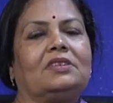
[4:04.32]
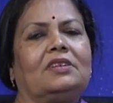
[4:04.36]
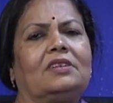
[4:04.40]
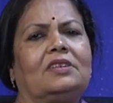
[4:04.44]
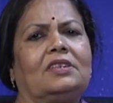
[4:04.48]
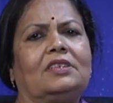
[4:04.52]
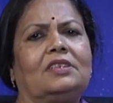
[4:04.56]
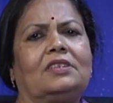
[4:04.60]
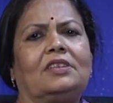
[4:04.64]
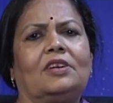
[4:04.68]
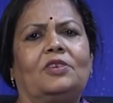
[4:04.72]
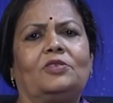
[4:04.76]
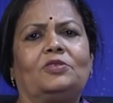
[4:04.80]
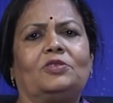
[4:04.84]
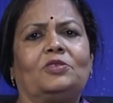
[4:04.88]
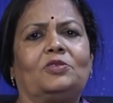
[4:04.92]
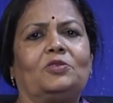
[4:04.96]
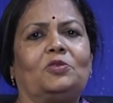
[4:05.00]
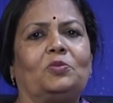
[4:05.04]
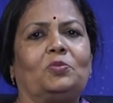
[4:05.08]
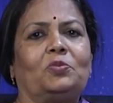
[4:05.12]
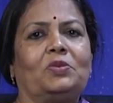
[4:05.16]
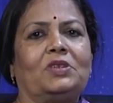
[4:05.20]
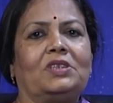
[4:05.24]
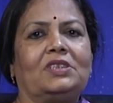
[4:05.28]
30,000
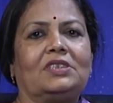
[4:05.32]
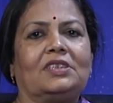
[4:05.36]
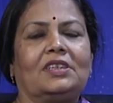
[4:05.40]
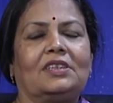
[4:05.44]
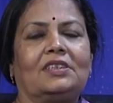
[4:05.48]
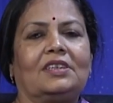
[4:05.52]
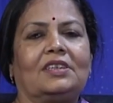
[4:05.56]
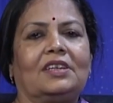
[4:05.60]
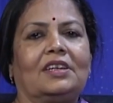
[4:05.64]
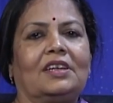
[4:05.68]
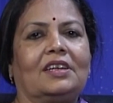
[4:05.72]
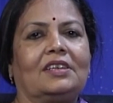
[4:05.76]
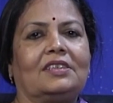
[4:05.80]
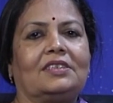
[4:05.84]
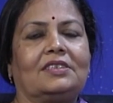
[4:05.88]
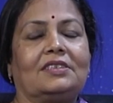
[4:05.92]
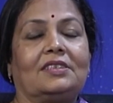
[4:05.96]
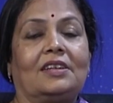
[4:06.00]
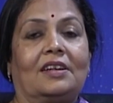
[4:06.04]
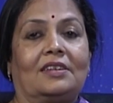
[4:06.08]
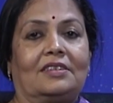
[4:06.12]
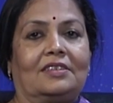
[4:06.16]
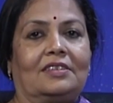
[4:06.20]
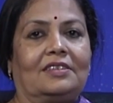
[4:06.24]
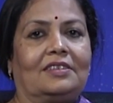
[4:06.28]
rupees I think I
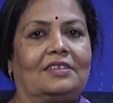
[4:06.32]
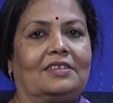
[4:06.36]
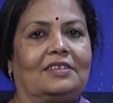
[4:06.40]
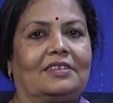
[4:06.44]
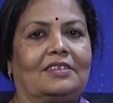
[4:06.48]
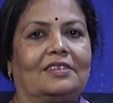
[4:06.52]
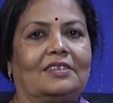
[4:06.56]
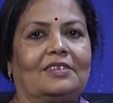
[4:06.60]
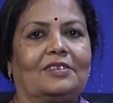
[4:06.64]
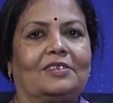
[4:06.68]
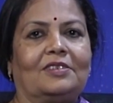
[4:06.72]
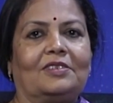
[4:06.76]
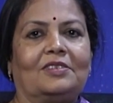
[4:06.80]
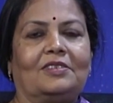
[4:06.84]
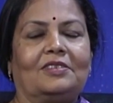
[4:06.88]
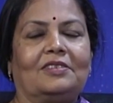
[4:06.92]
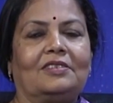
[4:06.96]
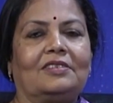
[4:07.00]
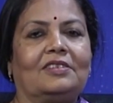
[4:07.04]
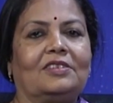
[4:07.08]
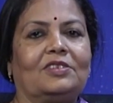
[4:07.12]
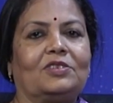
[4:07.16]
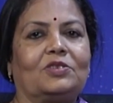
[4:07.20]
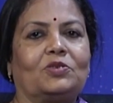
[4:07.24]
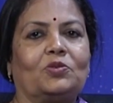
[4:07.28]
started
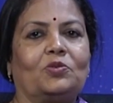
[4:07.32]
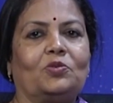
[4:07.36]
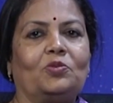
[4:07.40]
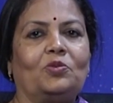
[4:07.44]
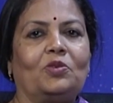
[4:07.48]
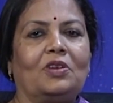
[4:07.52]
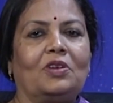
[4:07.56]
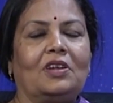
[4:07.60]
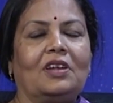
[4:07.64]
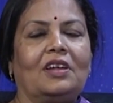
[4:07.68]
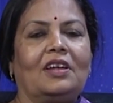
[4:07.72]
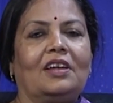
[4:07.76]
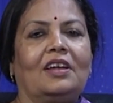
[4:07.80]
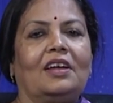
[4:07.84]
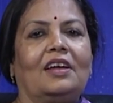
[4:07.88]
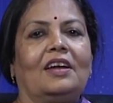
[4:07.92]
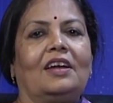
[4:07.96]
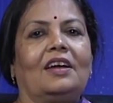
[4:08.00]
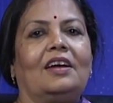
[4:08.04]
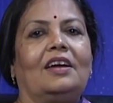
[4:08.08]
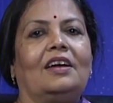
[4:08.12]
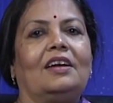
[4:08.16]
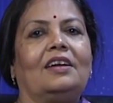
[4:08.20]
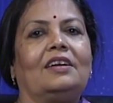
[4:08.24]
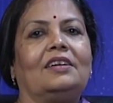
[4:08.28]
the school,
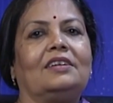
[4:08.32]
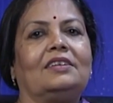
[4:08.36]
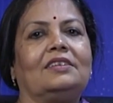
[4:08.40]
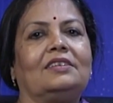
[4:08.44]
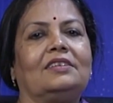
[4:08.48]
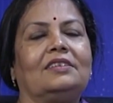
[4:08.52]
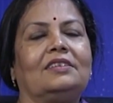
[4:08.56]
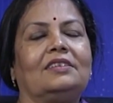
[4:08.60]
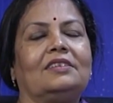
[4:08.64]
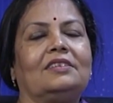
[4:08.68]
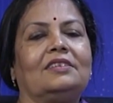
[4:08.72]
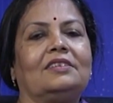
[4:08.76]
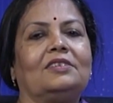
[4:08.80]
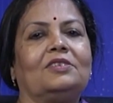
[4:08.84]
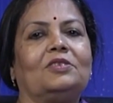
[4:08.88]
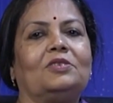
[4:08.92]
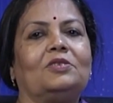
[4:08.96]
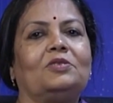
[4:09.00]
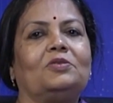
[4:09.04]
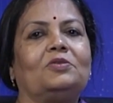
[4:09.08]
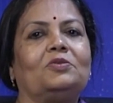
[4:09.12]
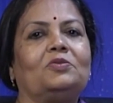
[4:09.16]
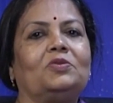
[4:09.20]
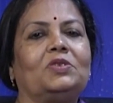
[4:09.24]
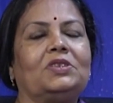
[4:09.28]
and
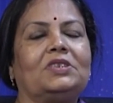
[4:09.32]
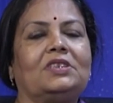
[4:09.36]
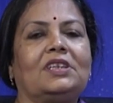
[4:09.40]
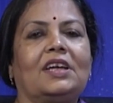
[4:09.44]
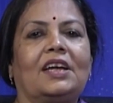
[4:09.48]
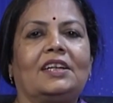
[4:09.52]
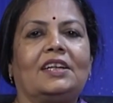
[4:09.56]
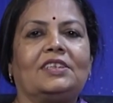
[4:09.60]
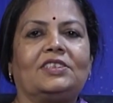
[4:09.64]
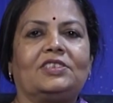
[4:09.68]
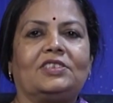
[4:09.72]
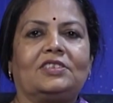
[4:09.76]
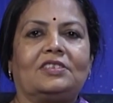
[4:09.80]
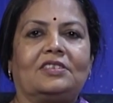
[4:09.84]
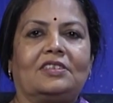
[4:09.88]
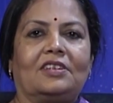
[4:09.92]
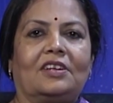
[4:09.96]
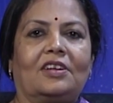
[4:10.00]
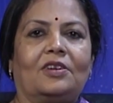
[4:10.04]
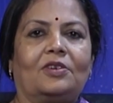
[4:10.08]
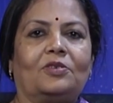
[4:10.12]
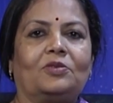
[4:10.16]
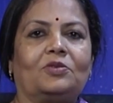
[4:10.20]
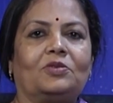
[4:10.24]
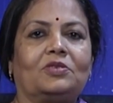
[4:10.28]
with thatched
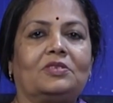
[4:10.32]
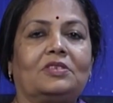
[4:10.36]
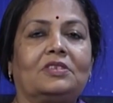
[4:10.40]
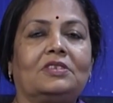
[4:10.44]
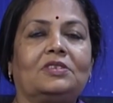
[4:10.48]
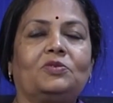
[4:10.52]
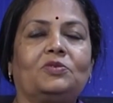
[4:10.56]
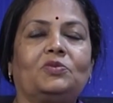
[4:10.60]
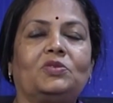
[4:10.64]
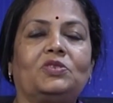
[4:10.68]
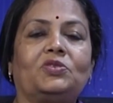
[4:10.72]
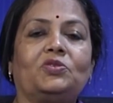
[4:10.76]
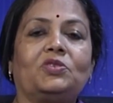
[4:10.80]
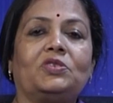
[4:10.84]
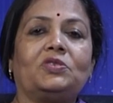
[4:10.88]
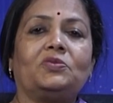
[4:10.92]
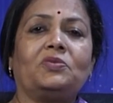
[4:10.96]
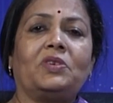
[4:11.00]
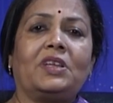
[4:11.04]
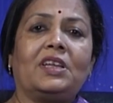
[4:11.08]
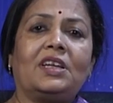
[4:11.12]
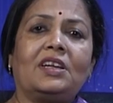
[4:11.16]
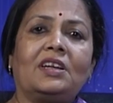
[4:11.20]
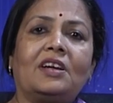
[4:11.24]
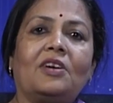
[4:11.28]
houses, which was
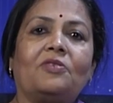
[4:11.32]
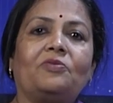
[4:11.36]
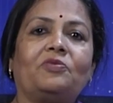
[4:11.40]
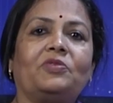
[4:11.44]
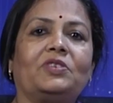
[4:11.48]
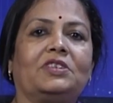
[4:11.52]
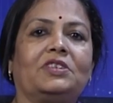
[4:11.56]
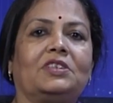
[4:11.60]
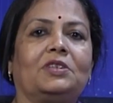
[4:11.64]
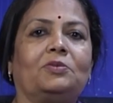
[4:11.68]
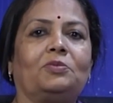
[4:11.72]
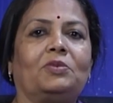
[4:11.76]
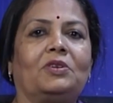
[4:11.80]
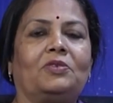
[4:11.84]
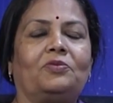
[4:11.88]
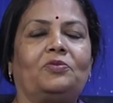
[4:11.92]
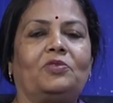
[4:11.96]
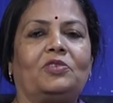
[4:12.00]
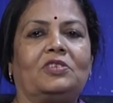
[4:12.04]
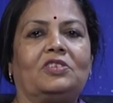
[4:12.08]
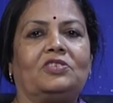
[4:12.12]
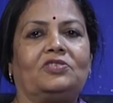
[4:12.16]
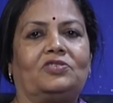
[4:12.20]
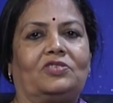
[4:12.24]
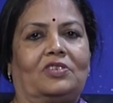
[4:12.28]
very comfortable
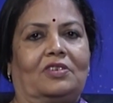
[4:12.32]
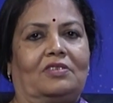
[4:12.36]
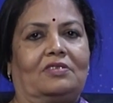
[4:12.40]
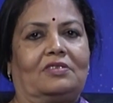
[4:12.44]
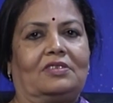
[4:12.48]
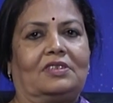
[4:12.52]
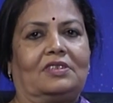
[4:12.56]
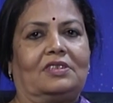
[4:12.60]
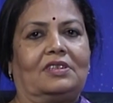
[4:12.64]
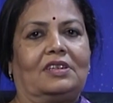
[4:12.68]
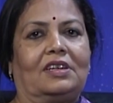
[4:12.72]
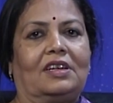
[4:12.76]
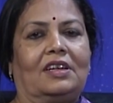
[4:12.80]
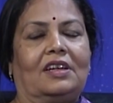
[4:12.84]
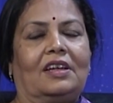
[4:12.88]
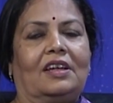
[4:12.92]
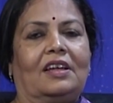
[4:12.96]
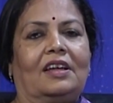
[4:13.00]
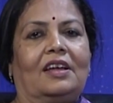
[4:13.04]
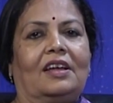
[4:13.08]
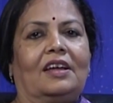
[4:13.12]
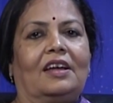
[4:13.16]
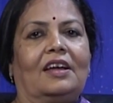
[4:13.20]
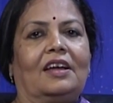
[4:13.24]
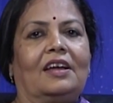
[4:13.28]
for the children,
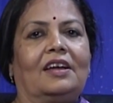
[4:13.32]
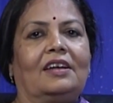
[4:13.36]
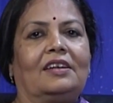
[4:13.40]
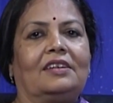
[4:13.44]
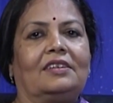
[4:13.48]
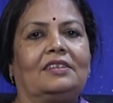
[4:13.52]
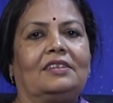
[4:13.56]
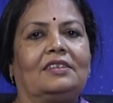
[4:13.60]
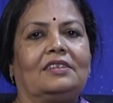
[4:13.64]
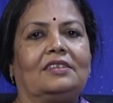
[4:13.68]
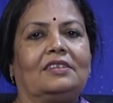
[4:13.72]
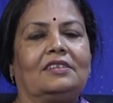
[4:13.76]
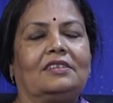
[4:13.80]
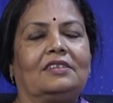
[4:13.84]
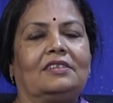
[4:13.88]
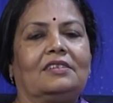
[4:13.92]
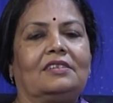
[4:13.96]
and